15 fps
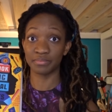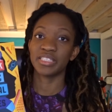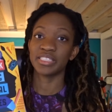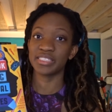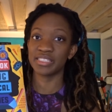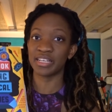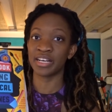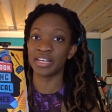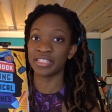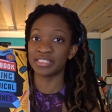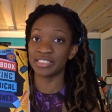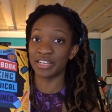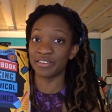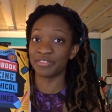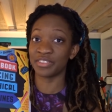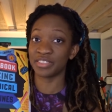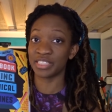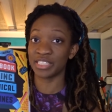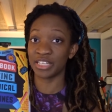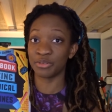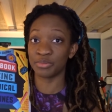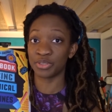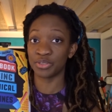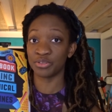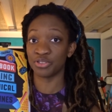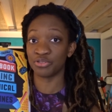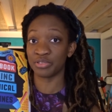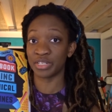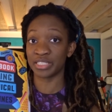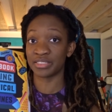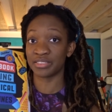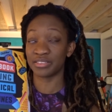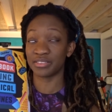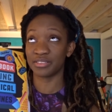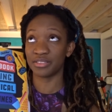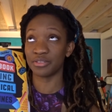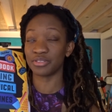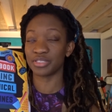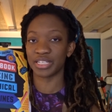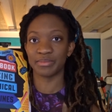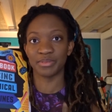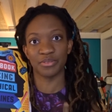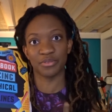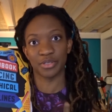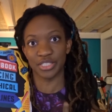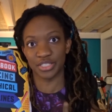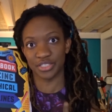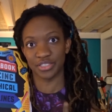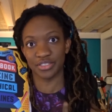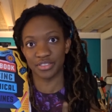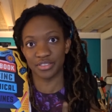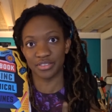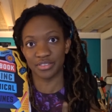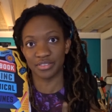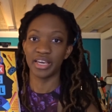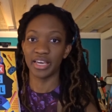This guide definitely helps you address those types of questions.